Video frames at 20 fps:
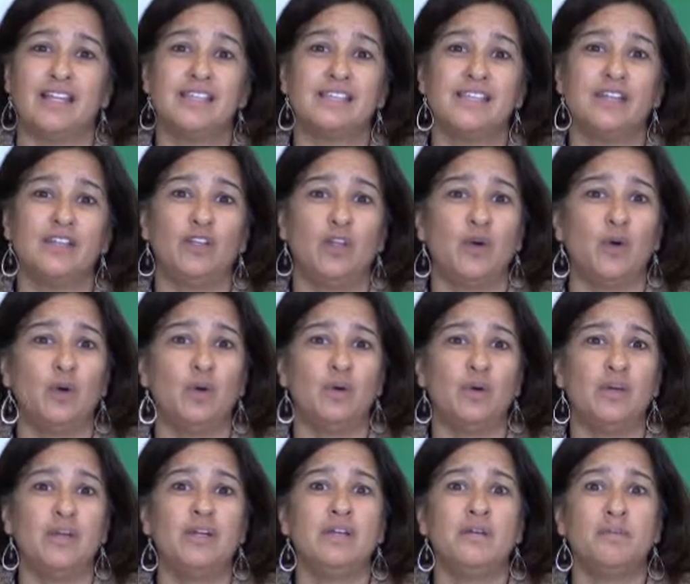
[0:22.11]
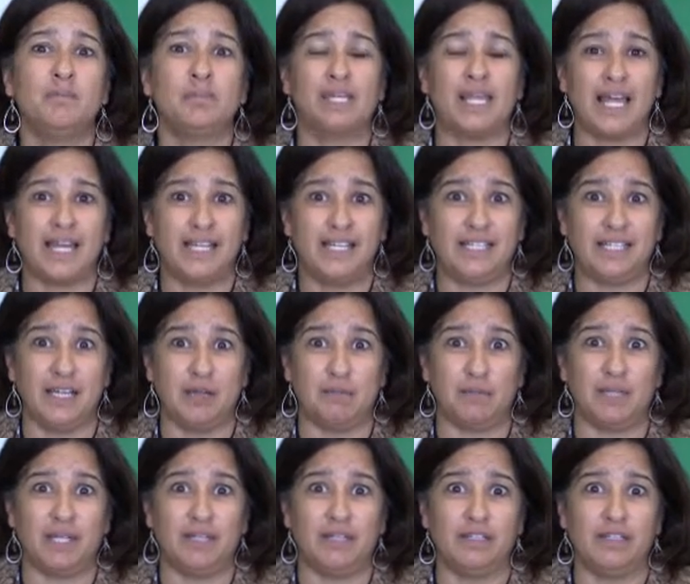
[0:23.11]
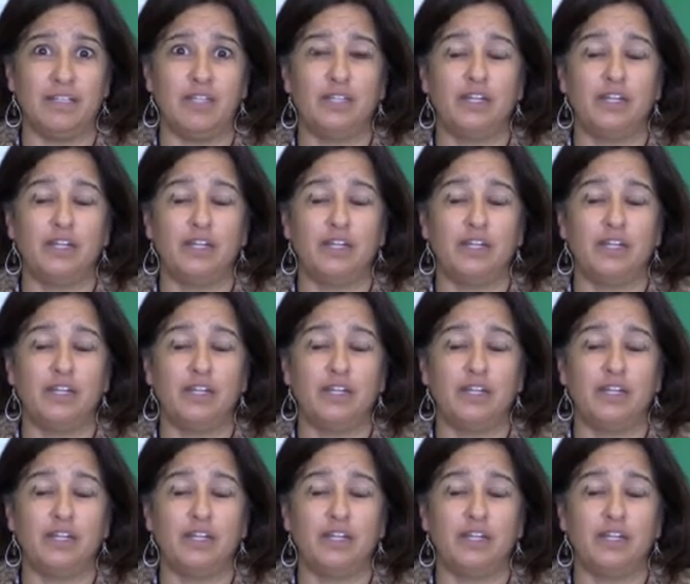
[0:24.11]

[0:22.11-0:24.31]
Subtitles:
SLO planning template.